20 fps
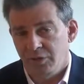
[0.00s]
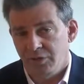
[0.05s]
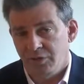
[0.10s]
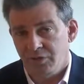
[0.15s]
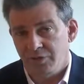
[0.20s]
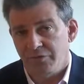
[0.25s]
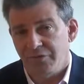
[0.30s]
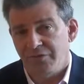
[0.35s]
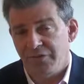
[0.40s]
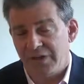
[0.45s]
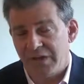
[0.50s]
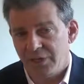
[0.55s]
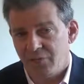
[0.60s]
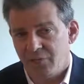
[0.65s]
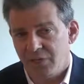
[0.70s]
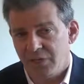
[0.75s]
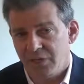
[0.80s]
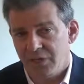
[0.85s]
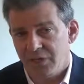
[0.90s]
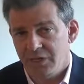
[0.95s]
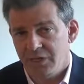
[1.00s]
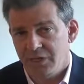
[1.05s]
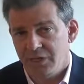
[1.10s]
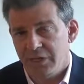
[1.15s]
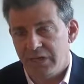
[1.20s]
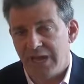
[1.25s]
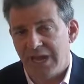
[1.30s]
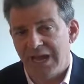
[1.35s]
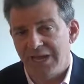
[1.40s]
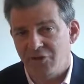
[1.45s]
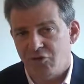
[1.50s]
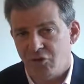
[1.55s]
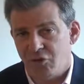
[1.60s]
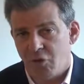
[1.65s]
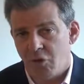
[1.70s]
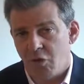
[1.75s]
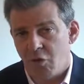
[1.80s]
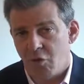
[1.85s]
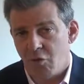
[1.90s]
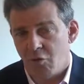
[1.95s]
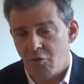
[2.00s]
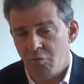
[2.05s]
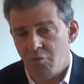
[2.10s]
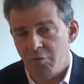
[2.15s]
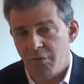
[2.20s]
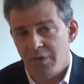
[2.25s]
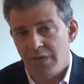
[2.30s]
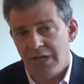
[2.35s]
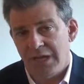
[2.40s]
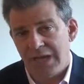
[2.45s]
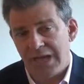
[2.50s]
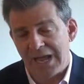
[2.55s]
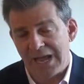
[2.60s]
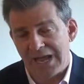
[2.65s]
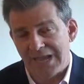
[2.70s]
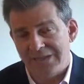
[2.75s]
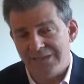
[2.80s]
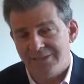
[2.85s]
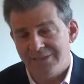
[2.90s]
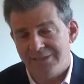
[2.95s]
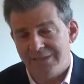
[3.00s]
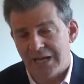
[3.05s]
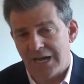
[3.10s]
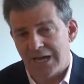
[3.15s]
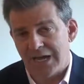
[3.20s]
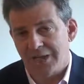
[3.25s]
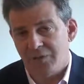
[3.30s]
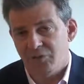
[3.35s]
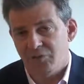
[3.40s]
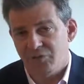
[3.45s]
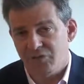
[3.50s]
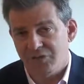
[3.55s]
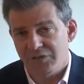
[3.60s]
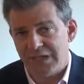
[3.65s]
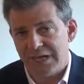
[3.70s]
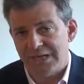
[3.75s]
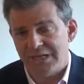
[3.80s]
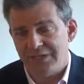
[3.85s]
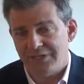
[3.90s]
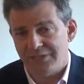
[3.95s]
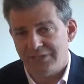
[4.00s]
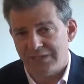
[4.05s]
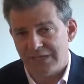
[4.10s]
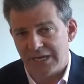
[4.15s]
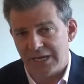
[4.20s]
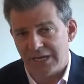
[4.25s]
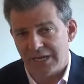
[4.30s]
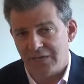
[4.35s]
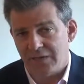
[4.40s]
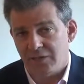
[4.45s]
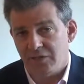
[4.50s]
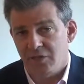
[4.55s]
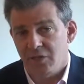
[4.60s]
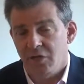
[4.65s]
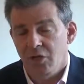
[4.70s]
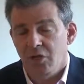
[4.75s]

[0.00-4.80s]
your family, and your home, and it's time to take a stand.